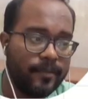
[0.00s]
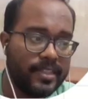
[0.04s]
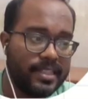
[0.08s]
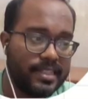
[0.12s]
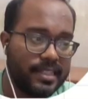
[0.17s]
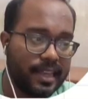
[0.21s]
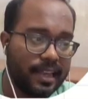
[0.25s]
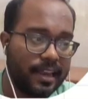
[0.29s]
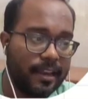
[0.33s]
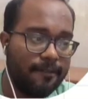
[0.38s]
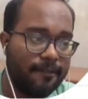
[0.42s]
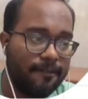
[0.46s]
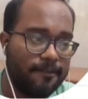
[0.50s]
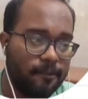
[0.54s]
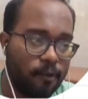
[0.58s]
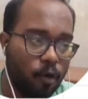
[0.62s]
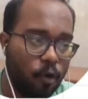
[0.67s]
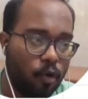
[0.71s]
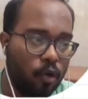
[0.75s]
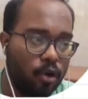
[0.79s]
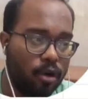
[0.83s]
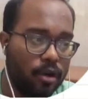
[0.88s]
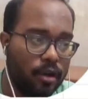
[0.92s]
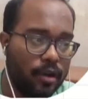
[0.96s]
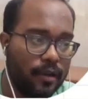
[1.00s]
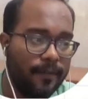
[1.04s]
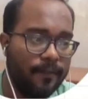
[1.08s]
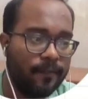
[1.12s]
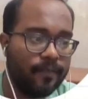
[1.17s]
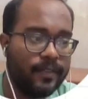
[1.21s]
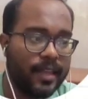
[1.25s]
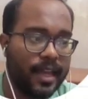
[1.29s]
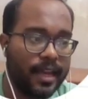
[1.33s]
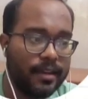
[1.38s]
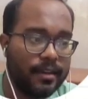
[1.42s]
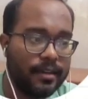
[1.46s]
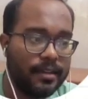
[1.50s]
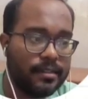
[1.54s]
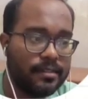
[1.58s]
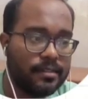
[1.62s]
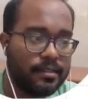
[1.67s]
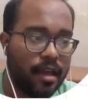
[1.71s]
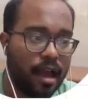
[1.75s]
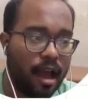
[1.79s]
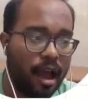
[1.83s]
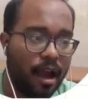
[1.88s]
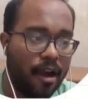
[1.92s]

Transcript: cell phone that is